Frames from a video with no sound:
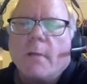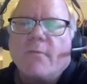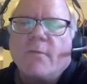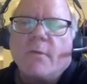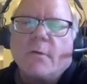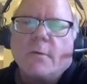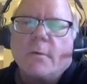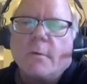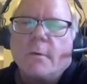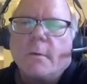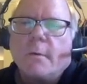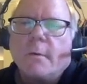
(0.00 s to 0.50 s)
If
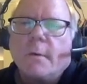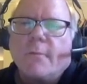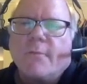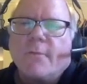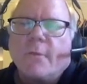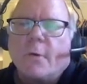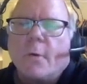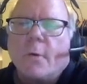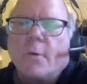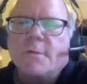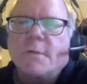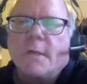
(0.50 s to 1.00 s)

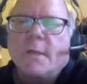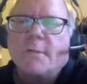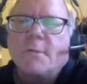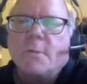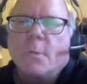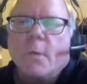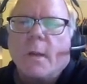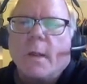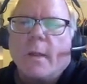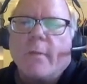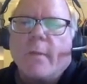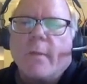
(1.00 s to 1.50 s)
your goal is not
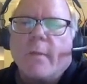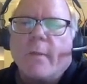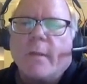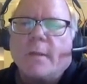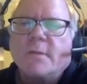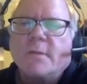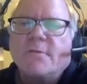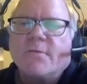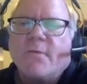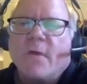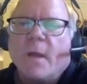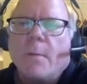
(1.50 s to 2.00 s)
to win, then
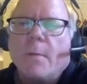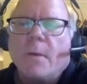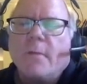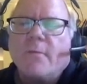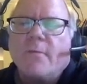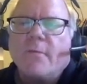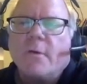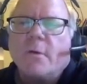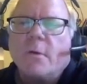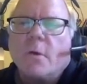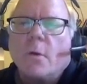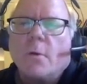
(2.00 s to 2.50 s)
that's fine. But
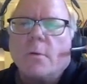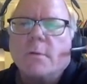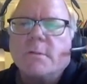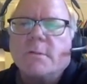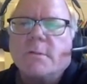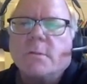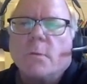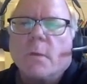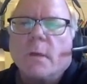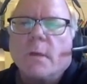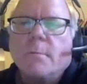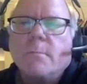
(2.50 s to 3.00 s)
if your goal is
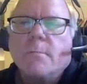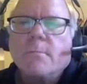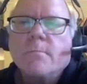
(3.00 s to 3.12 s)
to win.